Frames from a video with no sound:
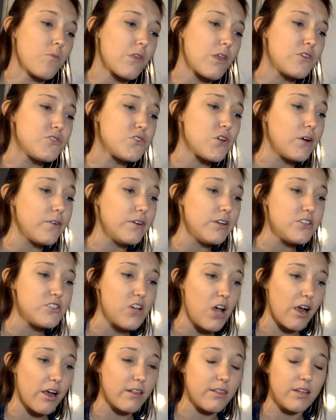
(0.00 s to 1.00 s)
So I'm going to
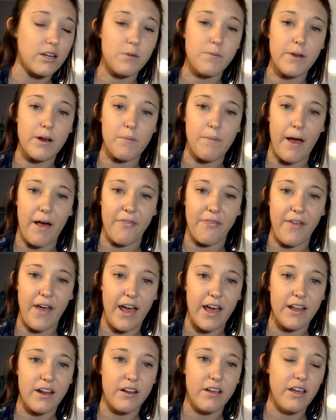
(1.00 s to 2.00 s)
talk a little bit about
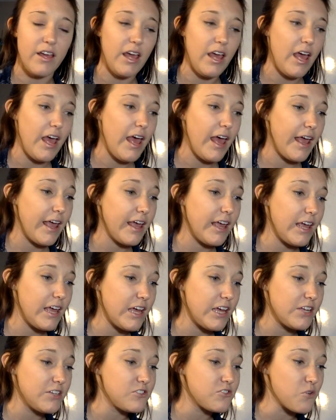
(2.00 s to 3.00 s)
that,
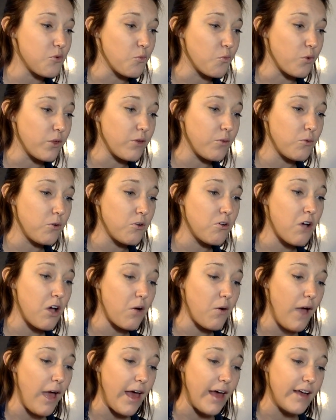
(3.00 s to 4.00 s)
and we will go
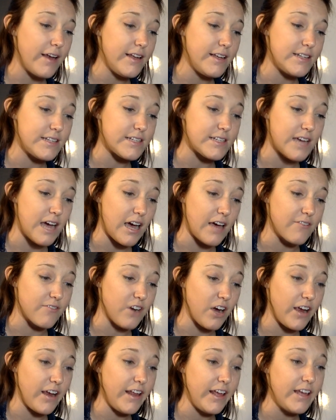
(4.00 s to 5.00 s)
ahead and dive
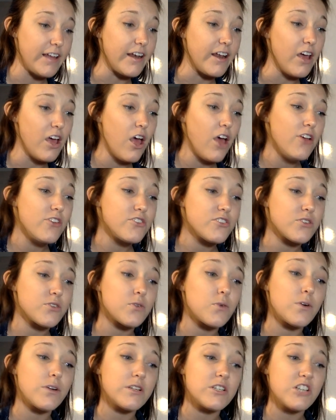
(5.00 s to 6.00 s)
right in.
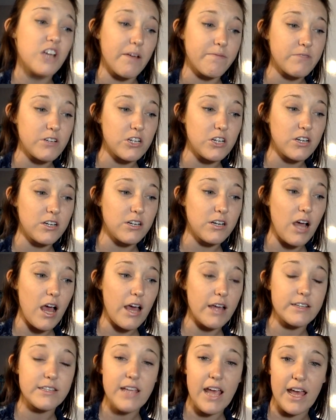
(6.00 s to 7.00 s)
So chapter
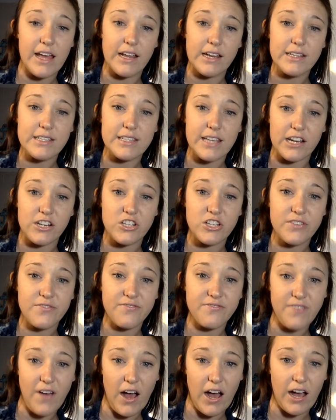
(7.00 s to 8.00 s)
10, section
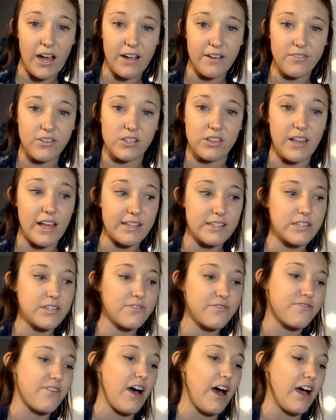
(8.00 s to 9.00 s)
5, or lesson
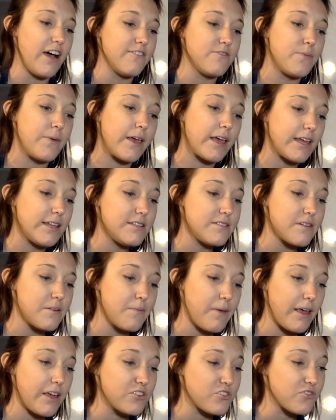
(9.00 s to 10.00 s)
5, begins on
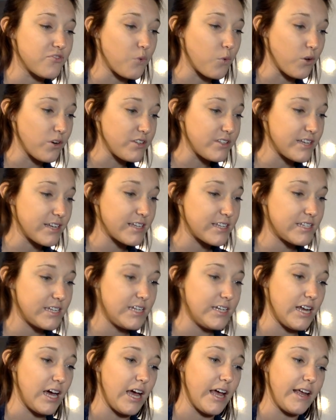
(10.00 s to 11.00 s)
page
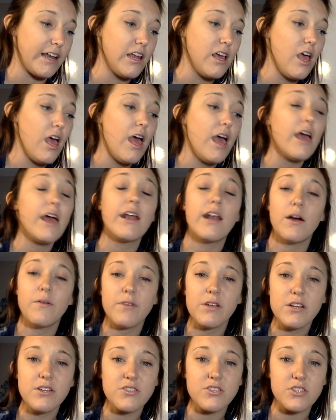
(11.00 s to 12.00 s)
469, and I'm
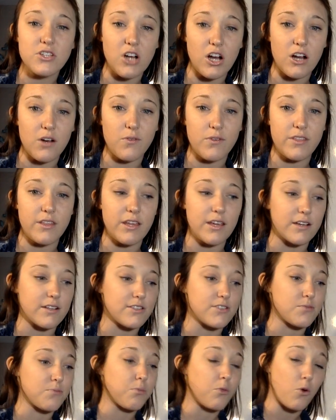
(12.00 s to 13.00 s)
going to start with the
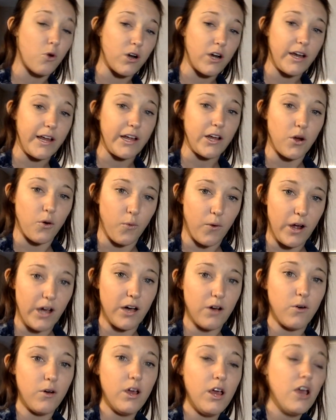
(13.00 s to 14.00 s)
explore and
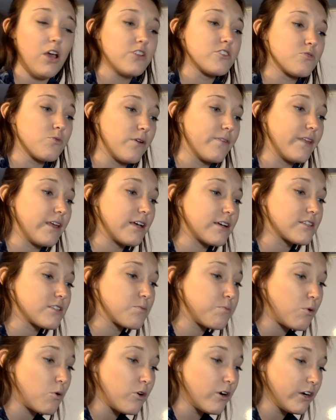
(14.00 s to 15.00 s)
grow. So on the
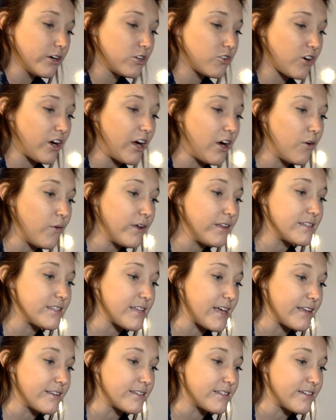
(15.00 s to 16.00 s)
explore and grow, it
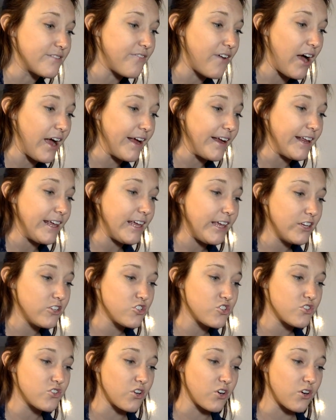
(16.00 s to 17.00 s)
says divide each
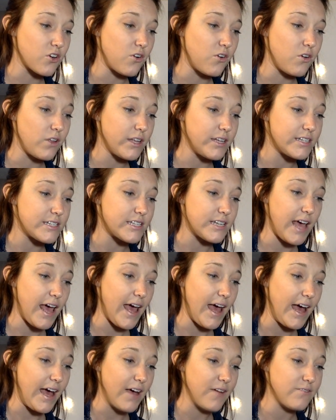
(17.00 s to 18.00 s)
circle into
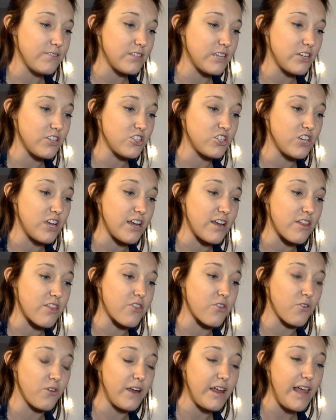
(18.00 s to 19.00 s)
halves, shade
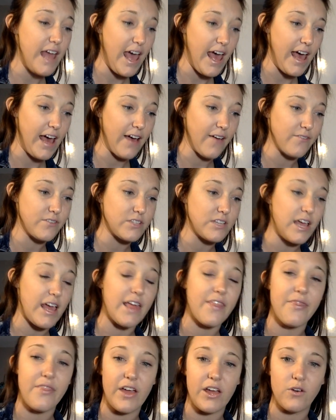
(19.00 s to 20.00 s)
3 halves,
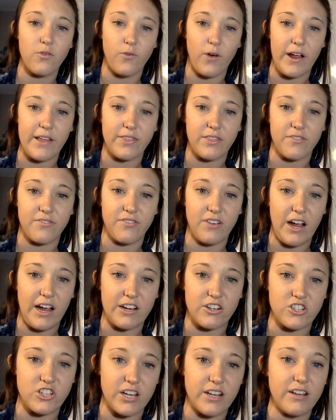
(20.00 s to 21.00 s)
and then write the
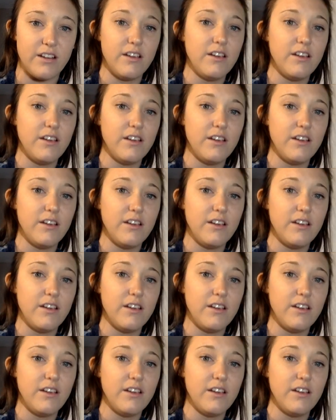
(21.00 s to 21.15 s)
fraction.